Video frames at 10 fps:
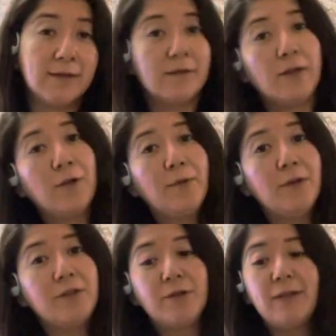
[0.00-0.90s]
So I hope you
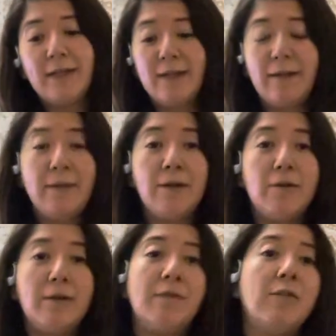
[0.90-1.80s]
enjoy it. Let me
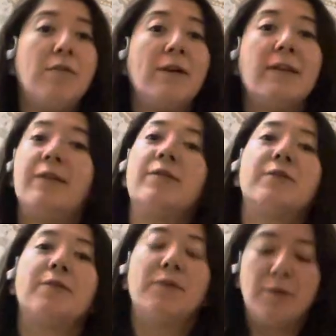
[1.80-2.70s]
know if you find it
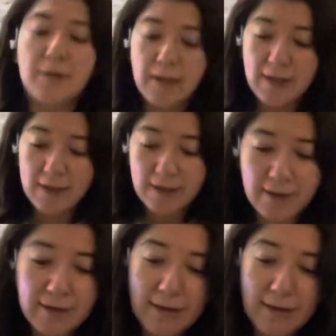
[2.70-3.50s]
useful, and